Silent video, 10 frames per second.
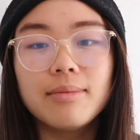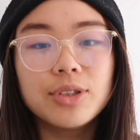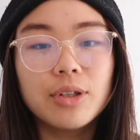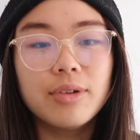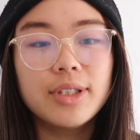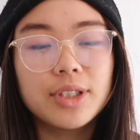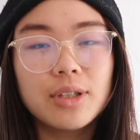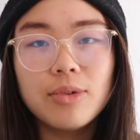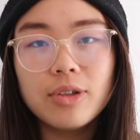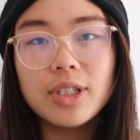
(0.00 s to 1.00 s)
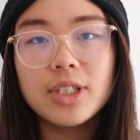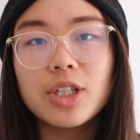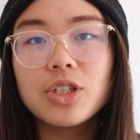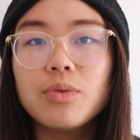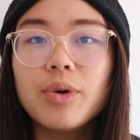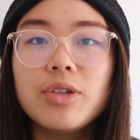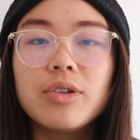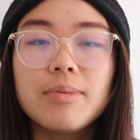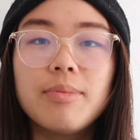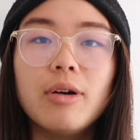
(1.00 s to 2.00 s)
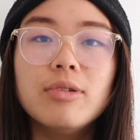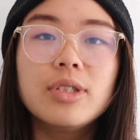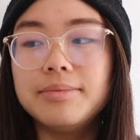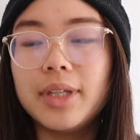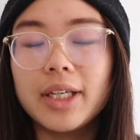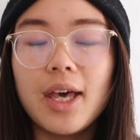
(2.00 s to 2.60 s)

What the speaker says: So there's a community section where you can post like,